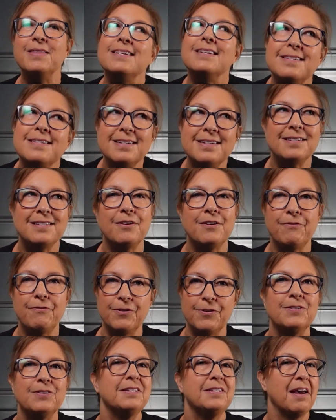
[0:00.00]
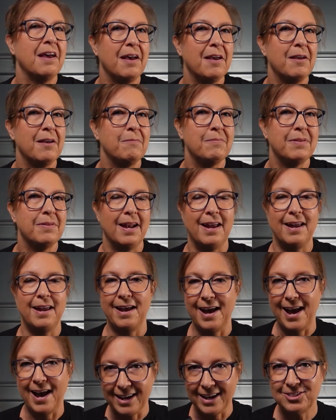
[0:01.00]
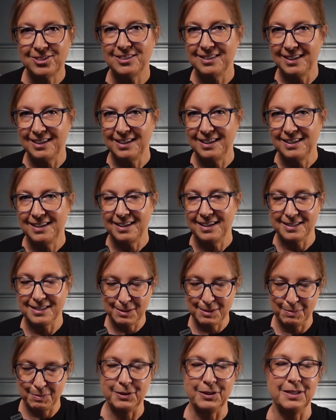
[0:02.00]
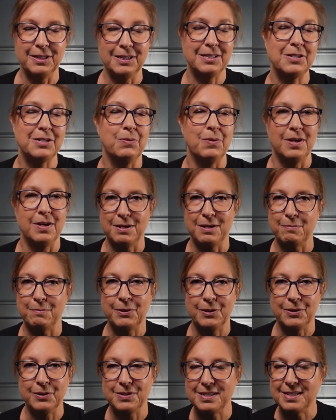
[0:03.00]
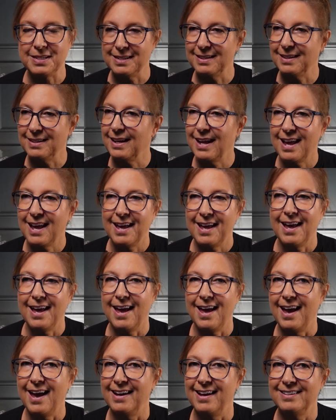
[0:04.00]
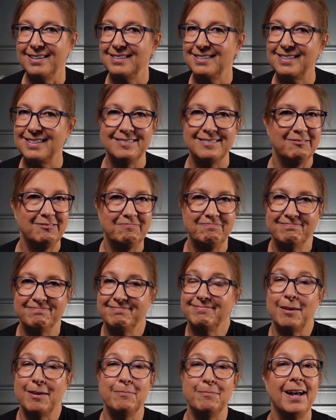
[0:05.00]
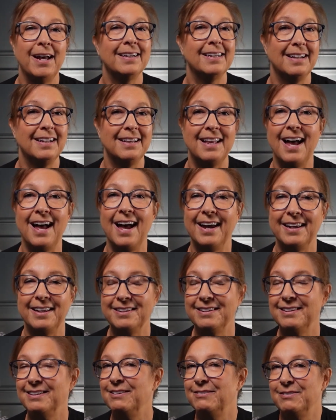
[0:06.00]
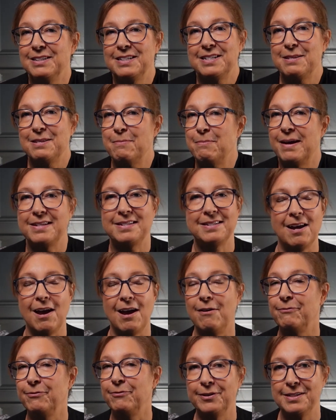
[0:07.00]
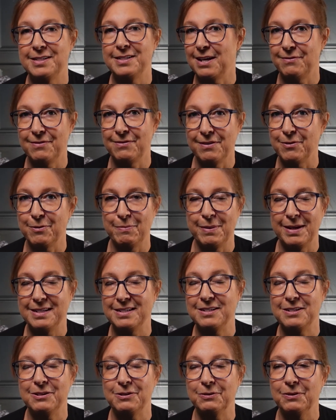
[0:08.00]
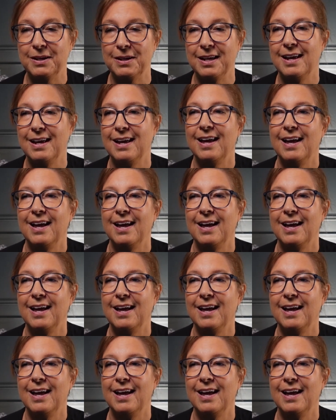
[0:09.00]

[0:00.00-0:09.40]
This is the first time that I actually experienced one in person, and I'm not going to lie, it was the best conference I've ever been to.